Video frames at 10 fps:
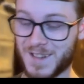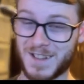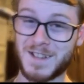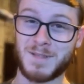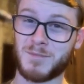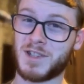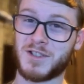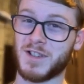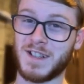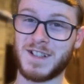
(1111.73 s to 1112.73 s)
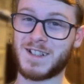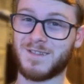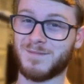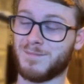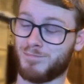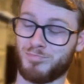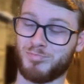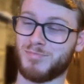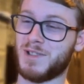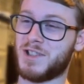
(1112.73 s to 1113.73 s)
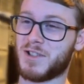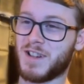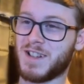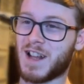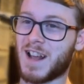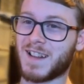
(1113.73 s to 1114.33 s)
just strange. I